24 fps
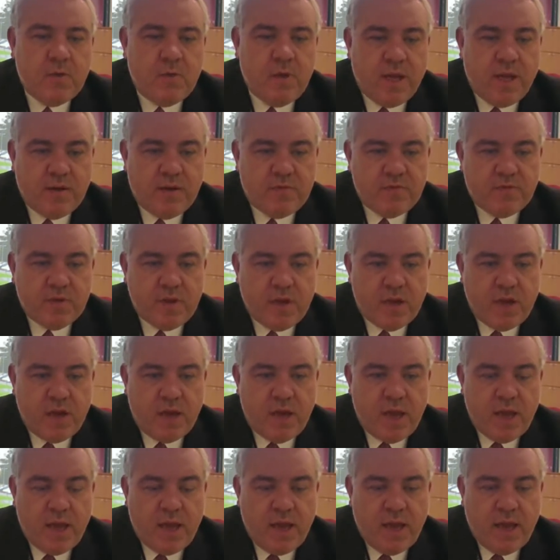We have
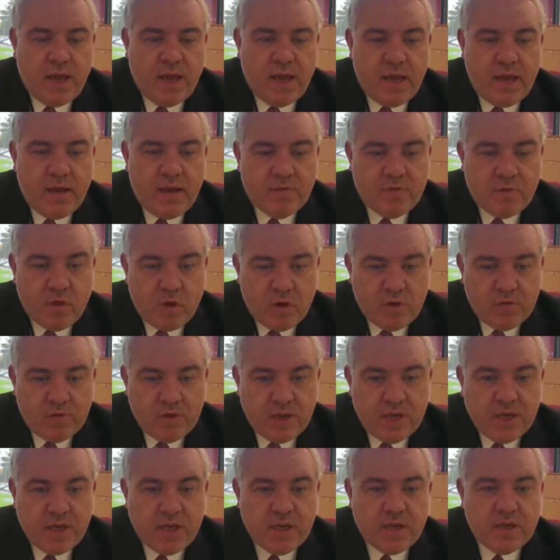a
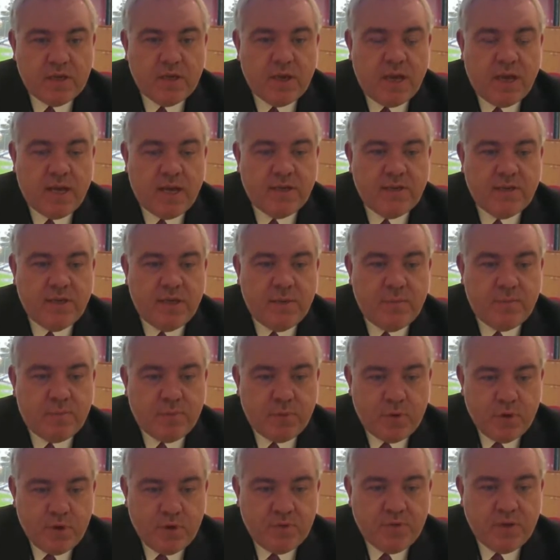evolving and
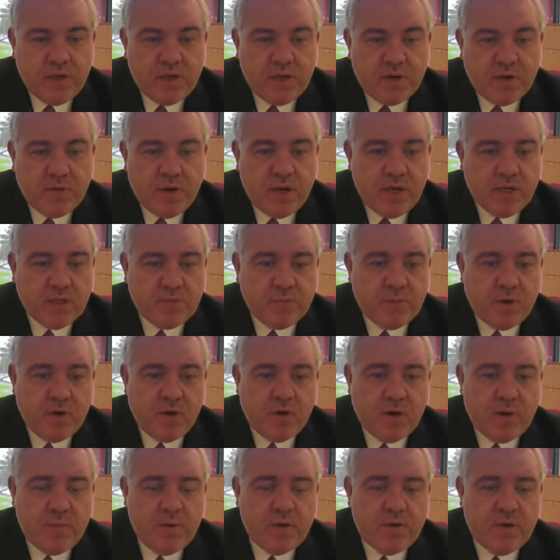improving careers
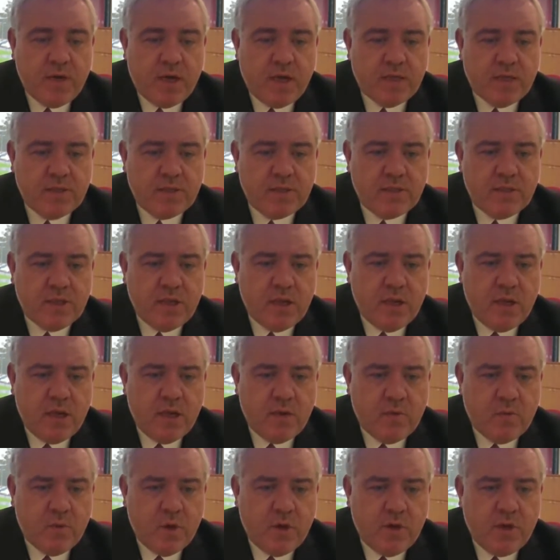program at, at
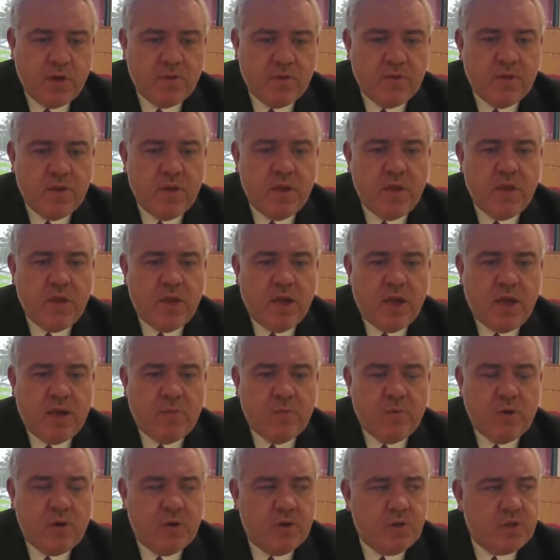uh, Werneth,
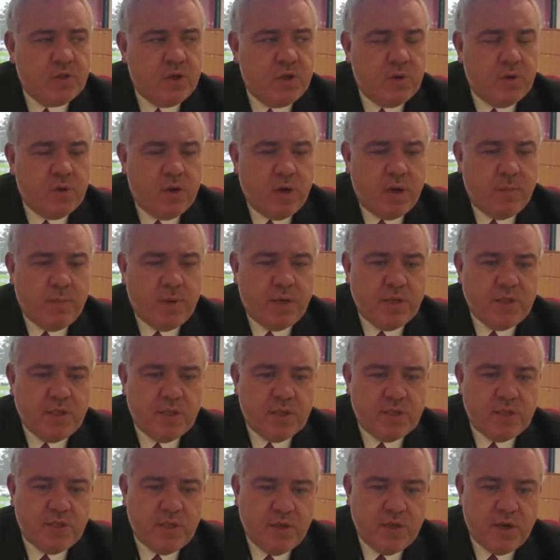and we're also a
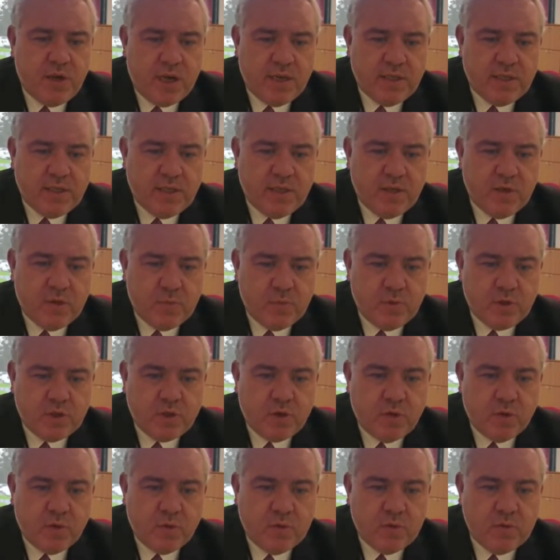Manchester United hub
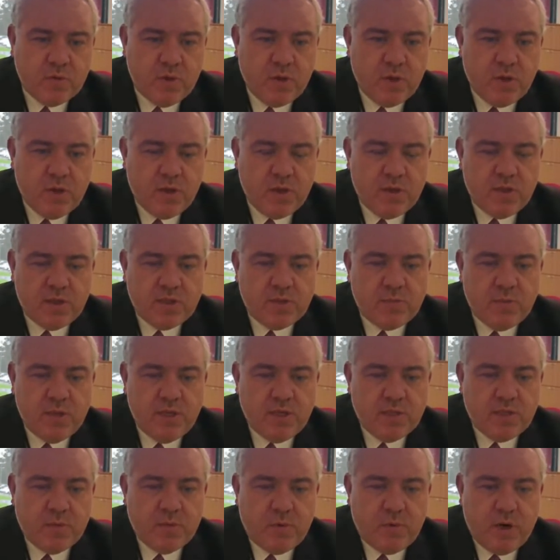school. This
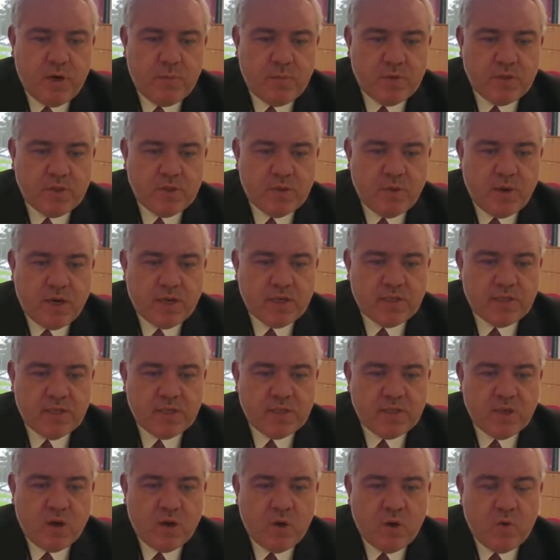means that we're able to
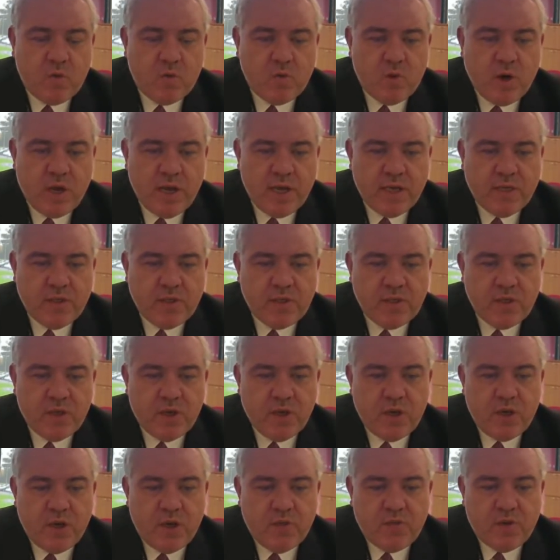access a whole range
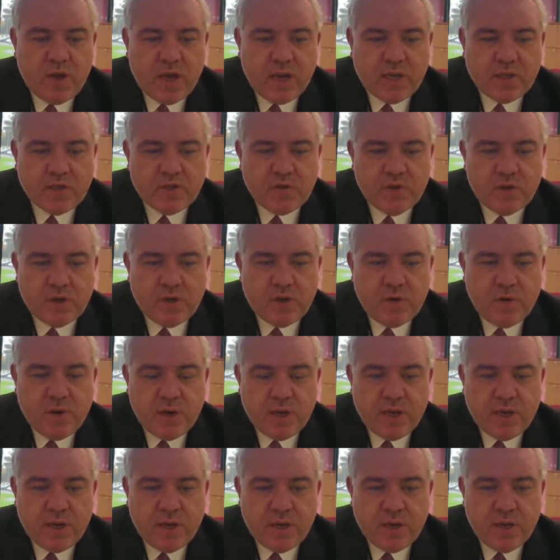of
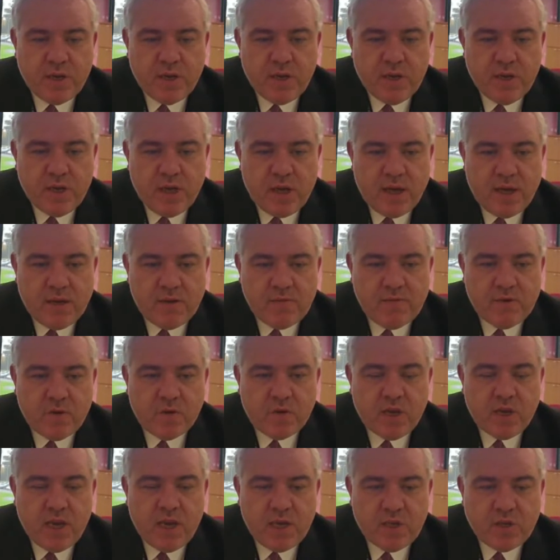extracurricular and
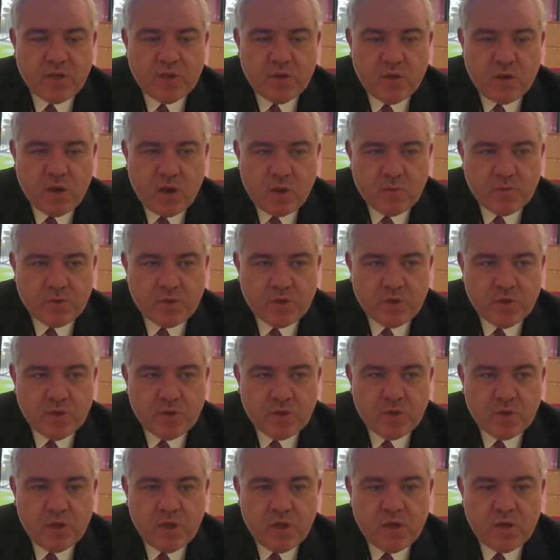vocational
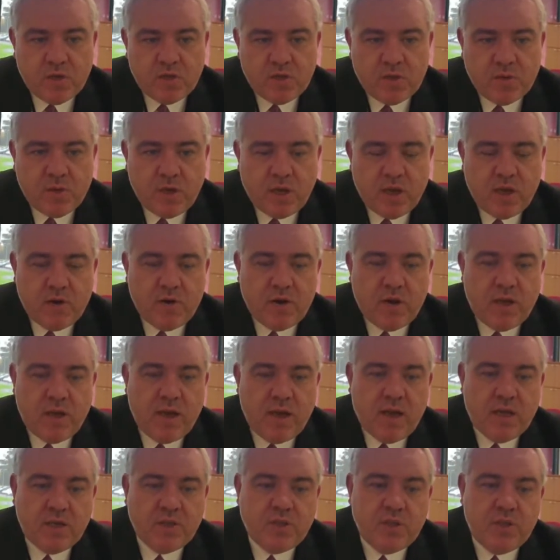options to allow
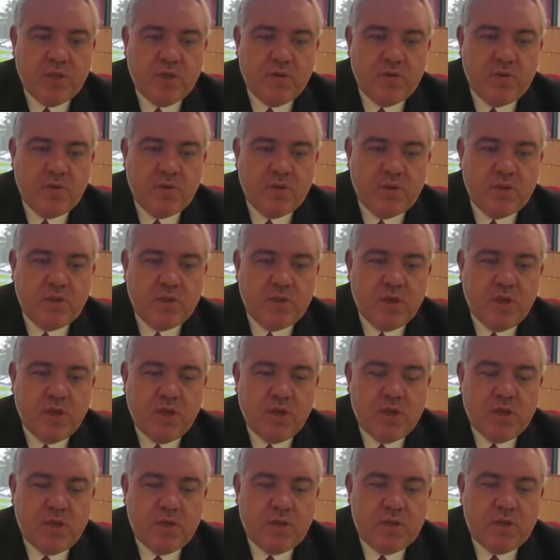our students
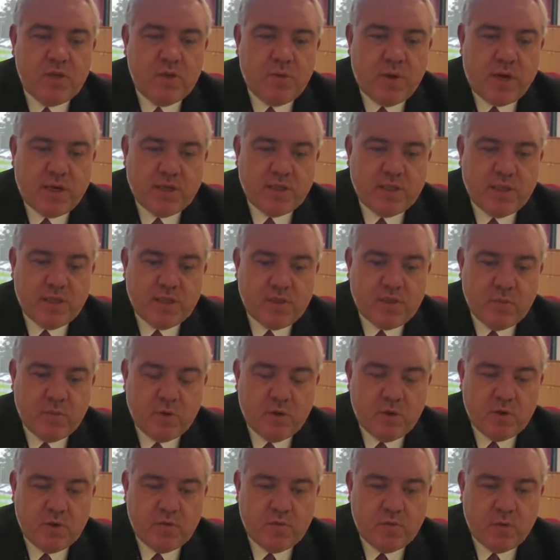to access the
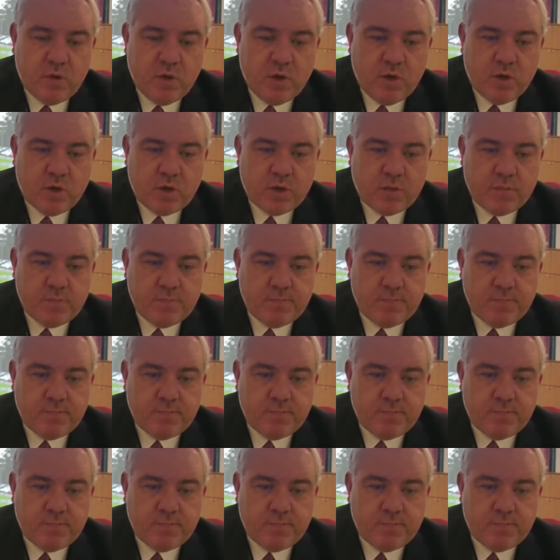world of work.